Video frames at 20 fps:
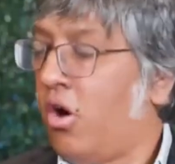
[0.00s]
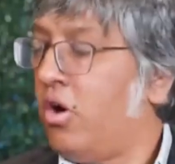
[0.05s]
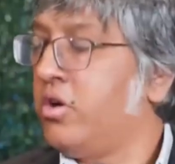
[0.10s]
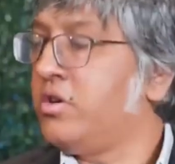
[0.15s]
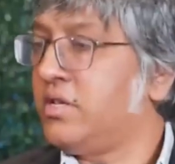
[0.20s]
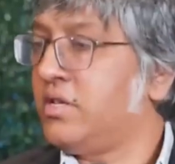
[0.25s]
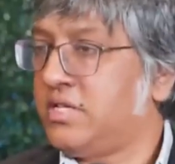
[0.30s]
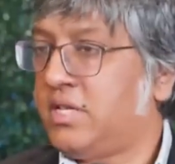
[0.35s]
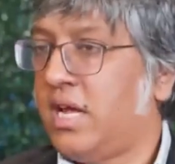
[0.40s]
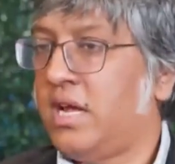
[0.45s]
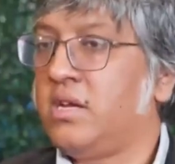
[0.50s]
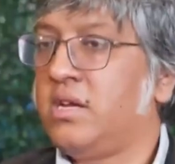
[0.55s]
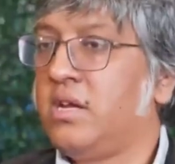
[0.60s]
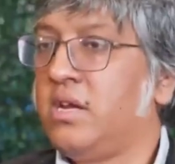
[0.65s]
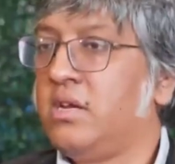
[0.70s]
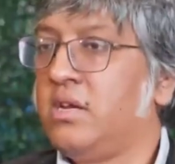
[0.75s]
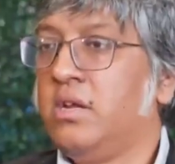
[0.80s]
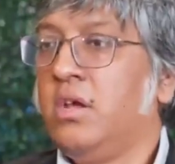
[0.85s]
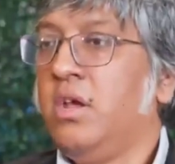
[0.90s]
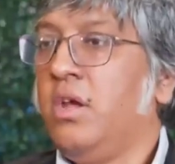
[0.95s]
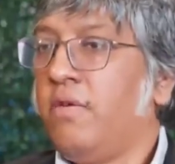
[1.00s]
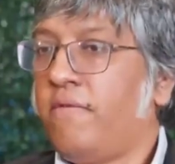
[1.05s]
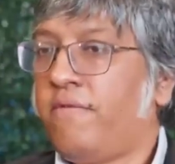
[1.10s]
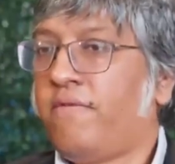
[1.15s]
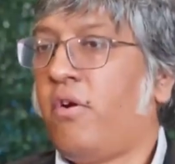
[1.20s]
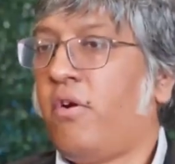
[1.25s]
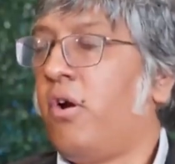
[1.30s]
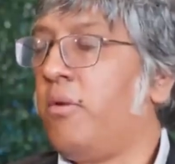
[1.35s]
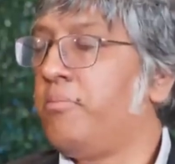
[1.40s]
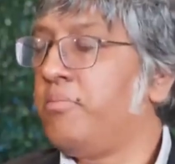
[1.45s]
are descended
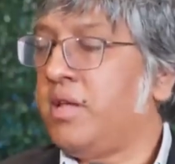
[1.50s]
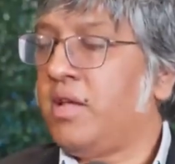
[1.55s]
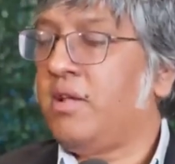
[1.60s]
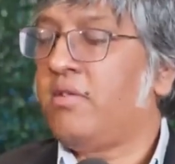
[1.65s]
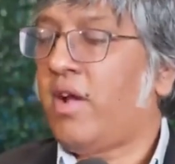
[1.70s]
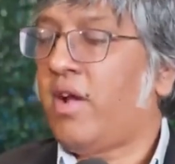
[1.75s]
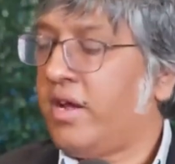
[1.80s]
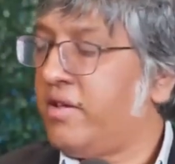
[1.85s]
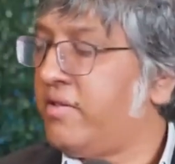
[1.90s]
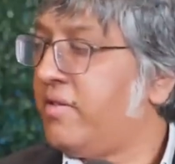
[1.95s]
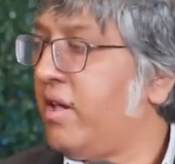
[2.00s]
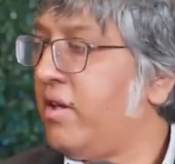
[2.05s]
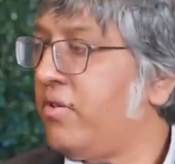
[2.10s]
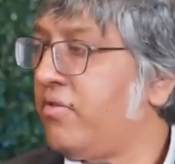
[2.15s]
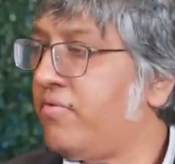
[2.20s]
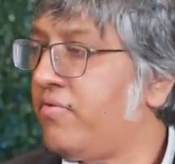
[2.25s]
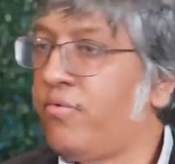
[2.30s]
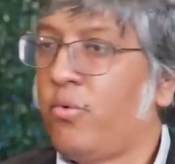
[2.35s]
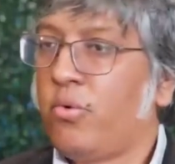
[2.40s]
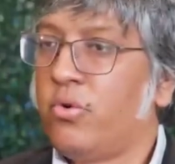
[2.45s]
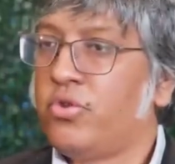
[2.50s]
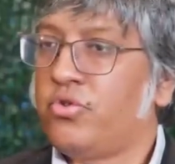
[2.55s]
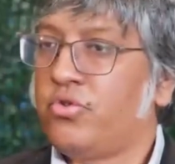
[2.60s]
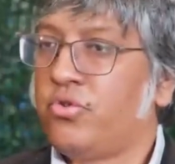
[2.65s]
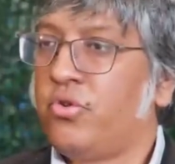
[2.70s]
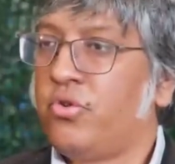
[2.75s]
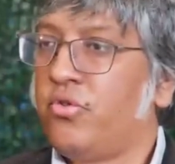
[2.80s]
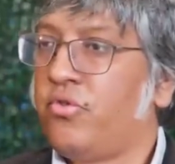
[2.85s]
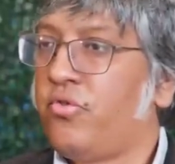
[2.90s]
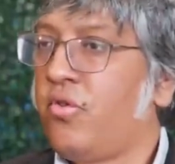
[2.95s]
from these Ice Age
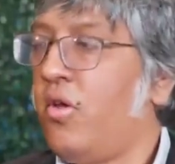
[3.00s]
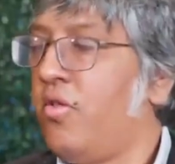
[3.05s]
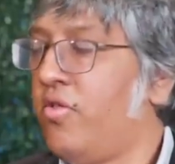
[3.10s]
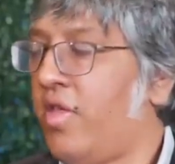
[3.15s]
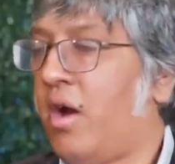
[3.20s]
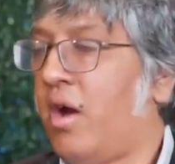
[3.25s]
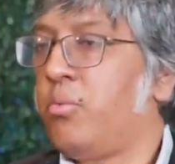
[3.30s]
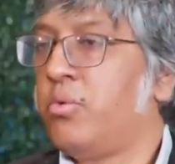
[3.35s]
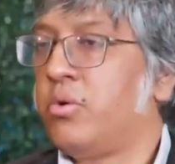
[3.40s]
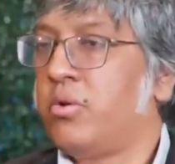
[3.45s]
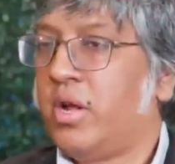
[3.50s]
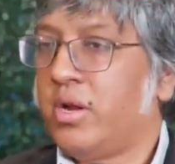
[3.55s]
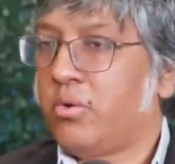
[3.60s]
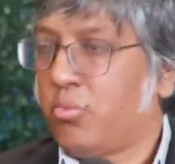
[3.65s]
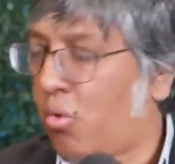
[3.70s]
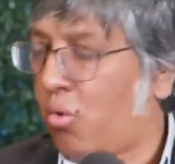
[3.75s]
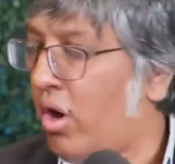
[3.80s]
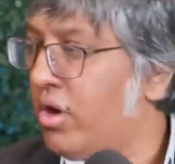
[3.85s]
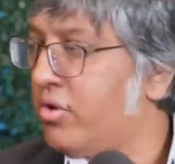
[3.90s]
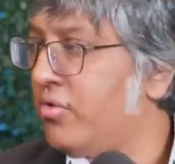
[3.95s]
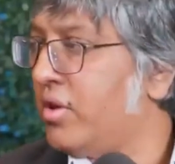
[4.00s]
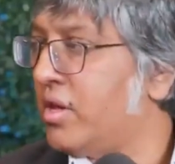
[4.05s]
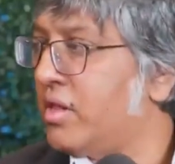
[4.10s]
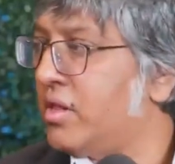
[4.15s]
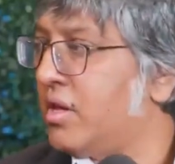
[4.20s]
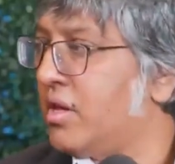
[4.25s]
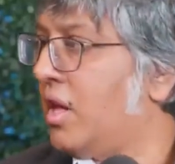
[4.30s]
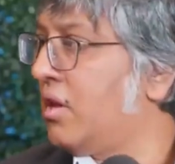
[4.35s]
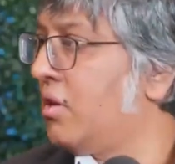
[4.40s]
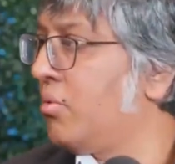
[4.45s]
foragers that were, like, wandering
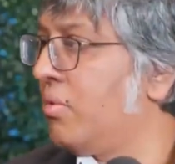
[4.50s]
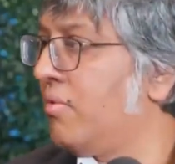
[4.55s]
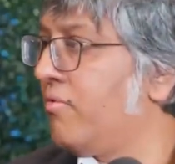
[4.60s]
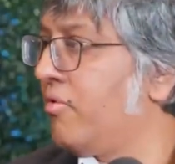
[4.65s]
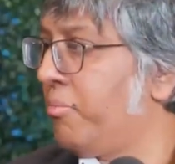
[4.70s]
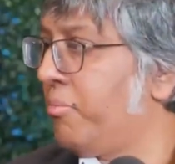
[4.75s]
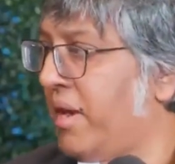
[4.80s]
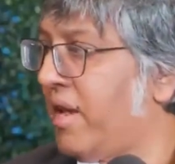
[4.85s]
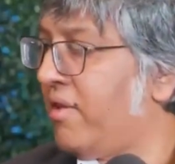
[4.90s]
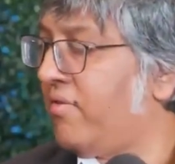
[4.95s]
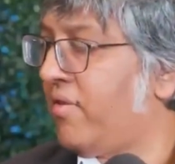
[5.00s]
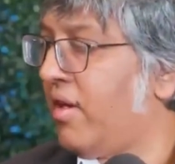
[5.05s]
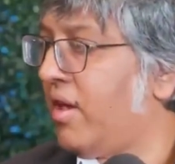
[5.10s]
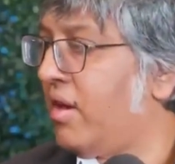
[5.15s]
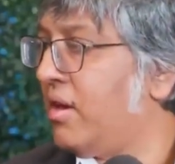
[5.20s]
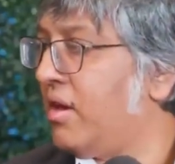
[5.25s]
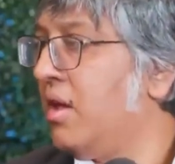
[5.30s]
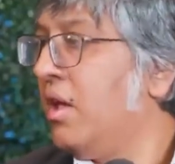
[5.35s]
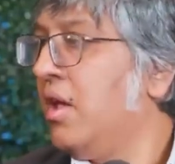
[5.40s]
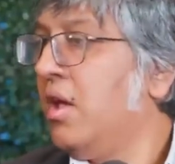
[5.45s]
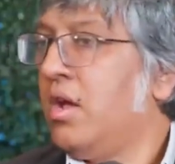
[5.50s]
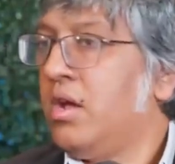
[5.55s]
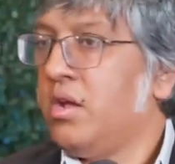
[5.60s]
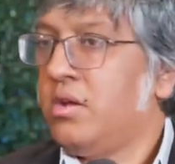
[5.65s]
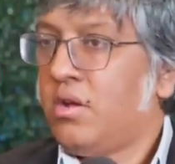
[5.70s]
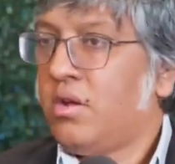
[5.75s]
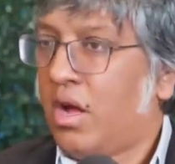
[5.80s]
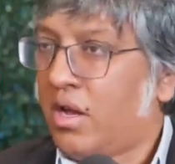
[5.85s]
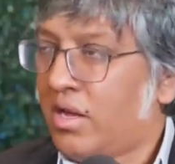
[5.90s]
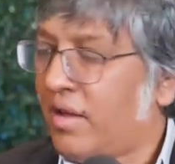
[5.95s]
the Yellow River Basin
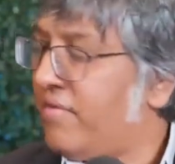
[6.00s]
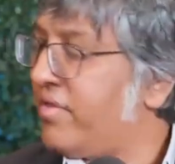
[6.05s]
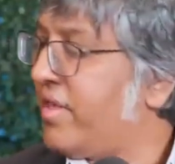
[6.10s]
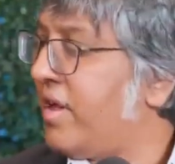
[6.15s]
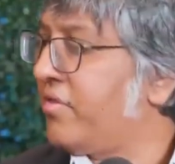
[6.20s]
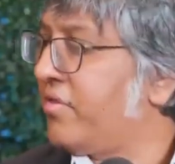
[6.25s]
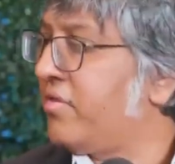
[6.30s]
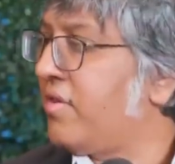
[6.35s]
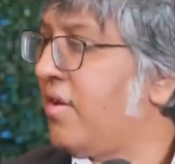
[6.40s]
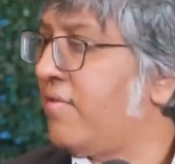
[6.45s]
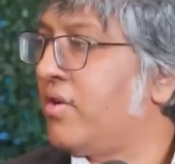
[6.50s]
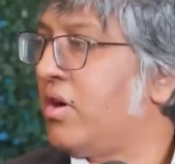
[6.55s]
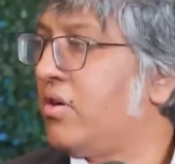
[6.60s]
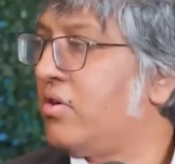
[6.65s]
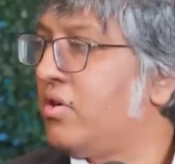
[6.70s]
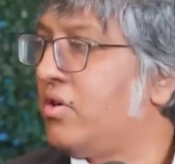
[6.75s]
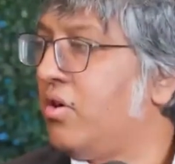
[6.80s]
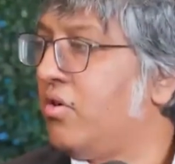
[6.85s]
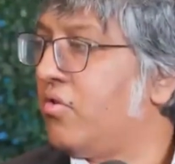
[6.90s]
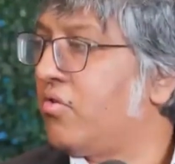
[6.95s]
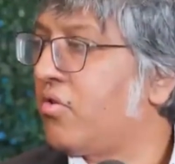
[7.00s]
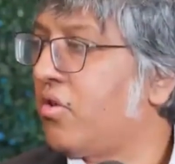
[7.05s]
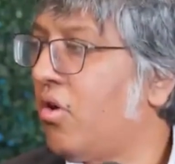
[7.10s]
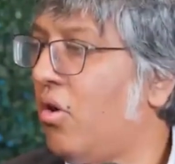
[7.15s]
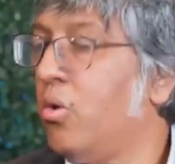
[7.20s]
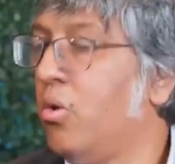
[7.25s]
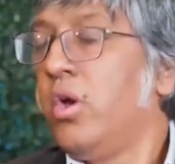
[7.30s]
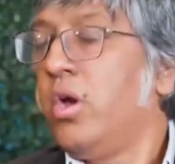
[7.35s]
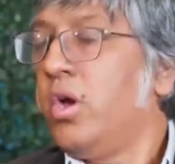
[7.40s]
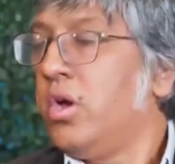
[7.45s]
11,700 years
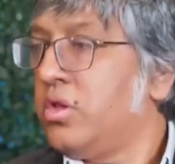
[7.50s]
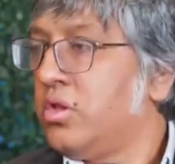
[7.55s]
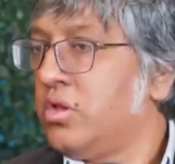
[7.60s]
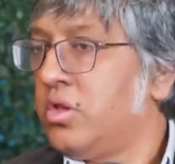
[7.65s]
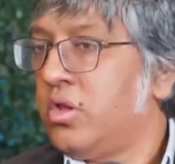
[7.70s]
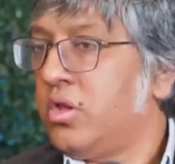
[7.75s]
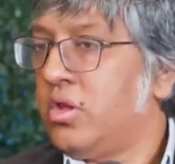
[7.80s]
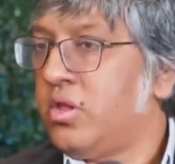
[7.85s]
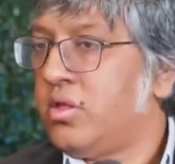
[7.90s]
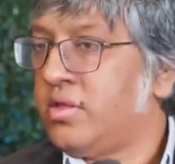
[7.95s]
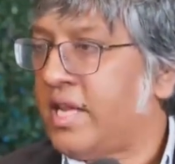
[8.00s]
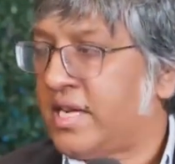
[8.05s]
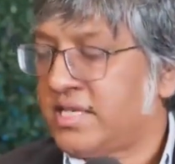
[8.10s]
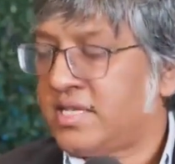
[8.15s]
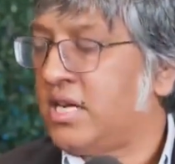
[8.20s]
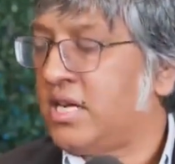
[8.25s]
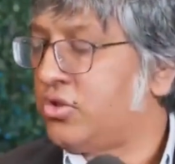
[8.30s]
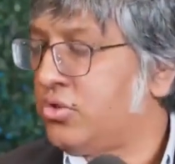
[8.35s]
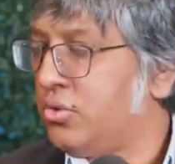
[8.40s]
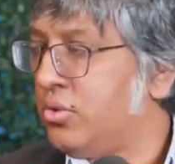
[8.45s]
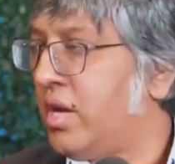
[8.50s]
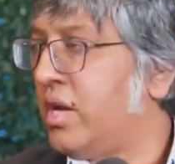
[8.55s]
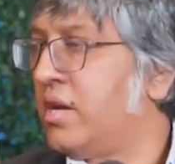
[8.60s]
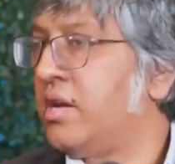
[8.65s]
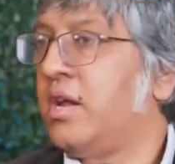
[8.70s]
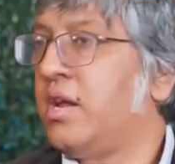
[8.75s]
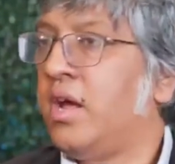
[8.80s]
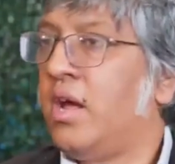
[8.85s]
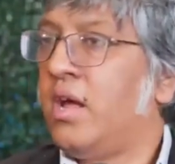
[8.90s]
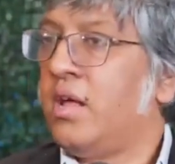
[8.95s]
ago. That's not true in
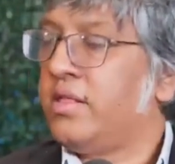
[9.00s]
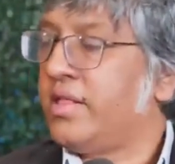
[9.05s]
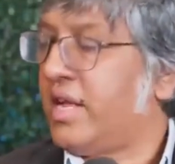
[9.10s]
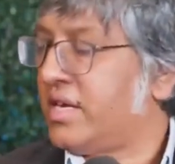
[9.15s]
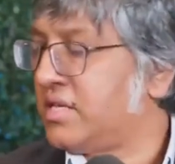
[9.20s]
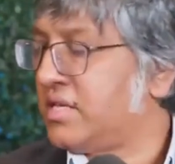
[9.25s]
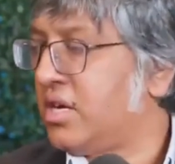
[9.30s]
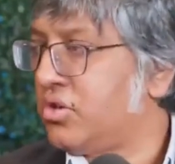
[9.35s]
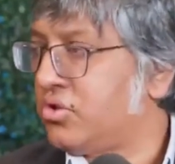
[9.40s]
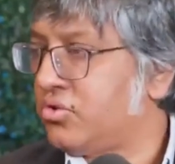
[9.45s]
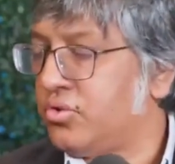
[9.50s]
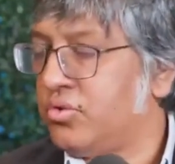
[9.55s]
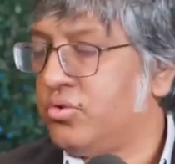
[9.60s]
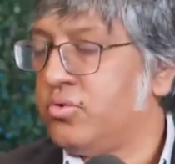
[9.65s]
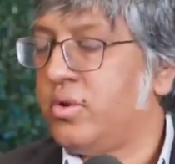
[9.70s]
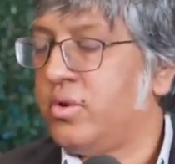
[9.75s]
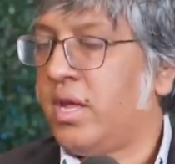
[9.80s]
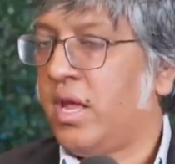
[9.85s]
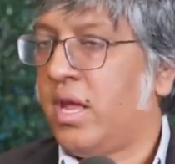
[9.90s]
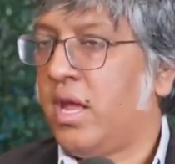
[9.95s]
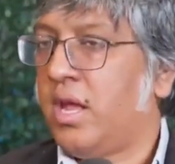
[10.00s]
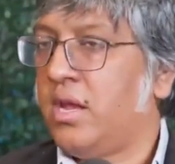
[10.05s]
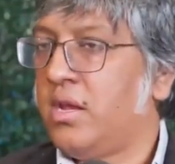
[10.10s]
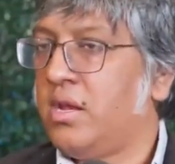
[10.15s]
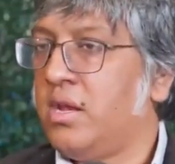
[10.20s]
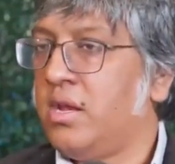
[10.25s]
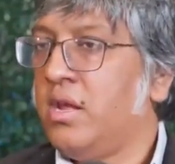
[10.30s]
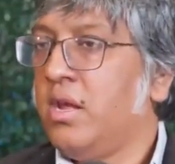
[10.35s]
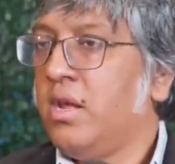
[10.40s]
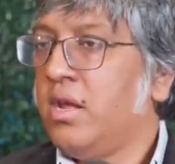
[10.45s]
India. That's not true
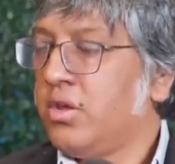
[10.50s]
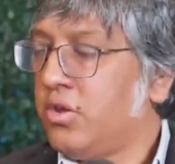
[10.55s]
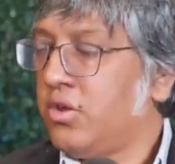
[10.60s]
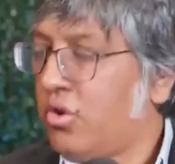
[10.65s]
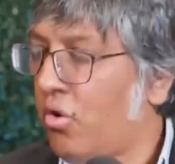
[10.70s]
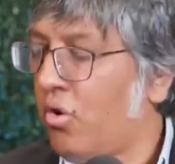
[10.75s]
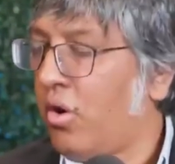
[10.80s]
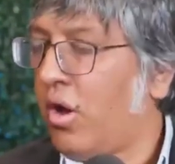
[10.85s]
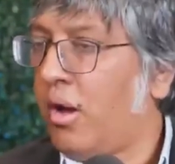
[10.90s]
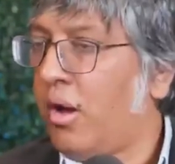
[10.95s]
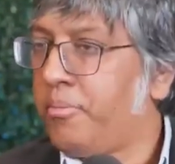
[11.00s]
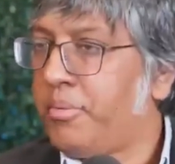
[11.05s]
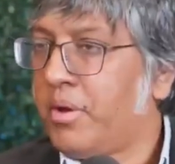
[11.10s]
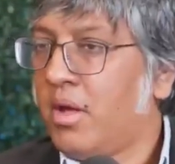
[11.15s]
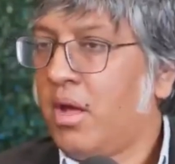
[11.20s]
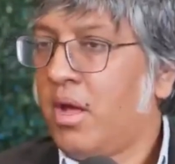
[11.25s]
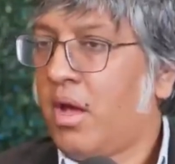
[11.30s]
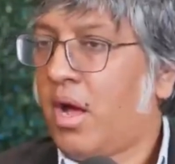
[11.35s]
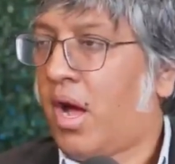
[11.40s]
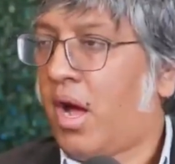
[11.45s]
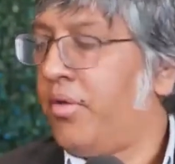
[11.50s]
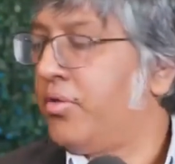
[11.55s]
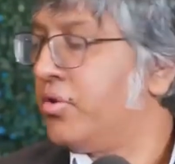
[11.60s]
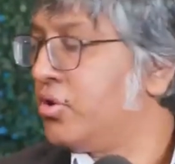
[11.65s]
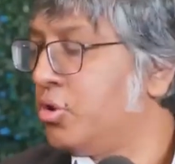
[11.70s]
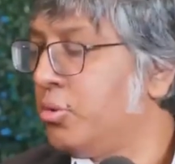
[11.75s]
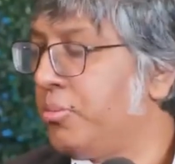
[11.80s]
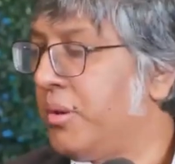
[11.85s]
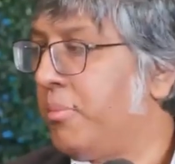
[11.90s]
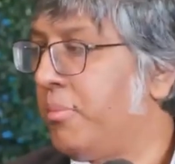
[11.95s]
in Europe.
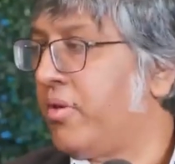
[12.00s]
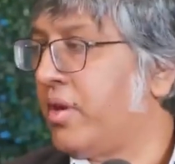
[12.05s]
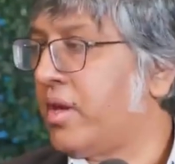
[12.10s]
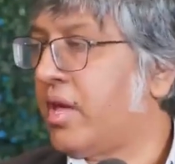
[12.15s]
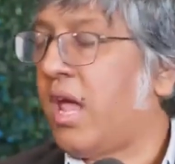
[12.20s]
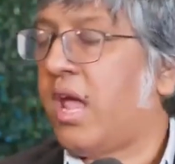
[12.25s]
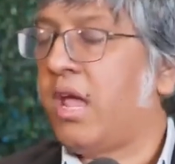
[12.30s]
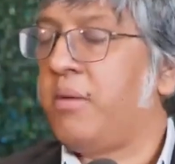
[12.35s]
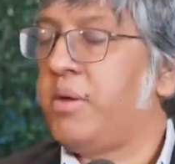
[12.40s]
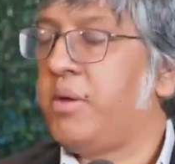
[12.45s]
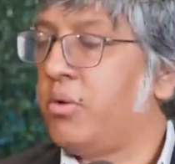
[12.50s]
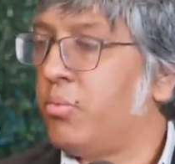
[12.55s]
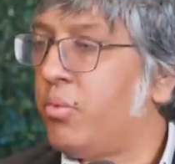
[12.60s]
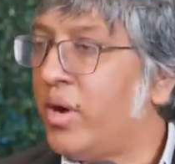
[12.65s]
There's new people that came. In